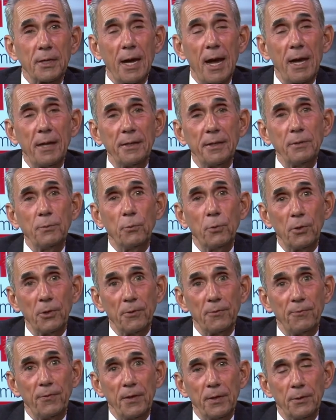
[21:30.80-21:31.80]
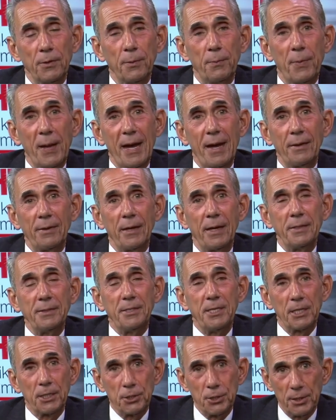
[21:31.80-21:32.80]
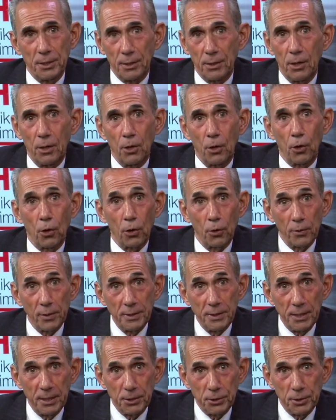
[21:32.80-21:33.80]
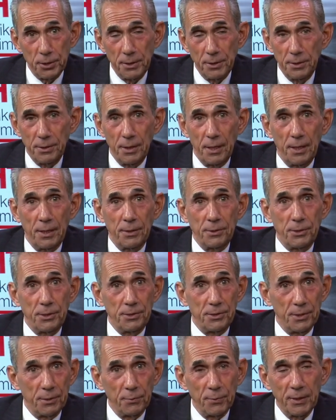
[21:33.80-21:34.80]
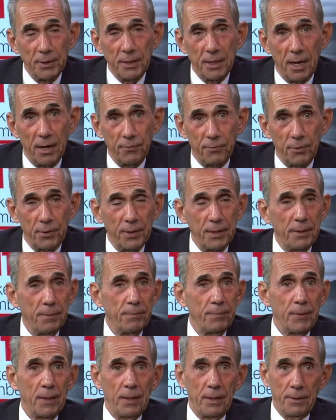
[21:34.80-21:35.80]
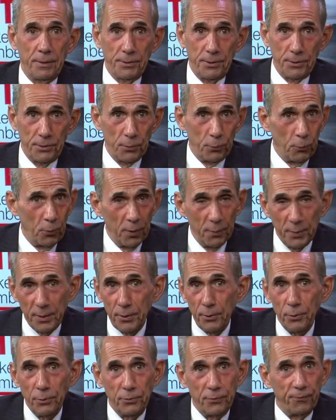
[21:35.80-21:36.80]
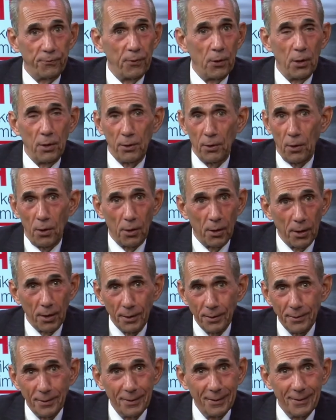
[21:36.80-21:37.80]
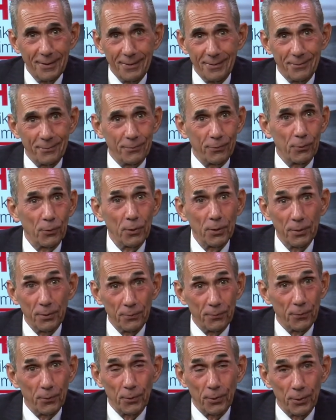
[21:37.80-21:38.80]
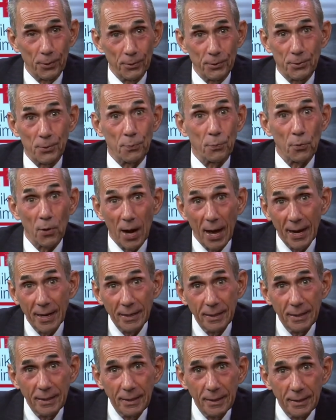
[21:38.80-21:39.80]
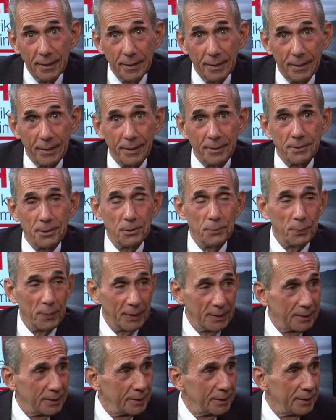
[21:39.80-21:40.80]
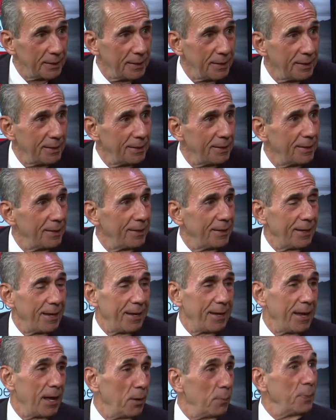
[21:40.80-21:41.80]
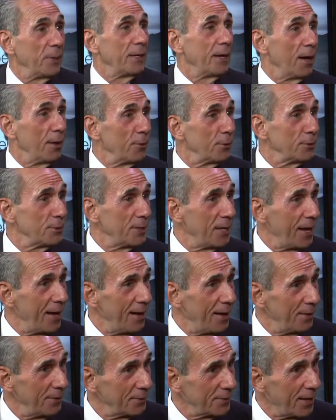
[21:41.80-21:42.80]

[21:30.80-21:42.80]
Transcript: Colleen Waterfield about addiction. Her addiction, she's in recovery. She's a woman who's fought hard for her sobriety, and she's been clean and helping others now.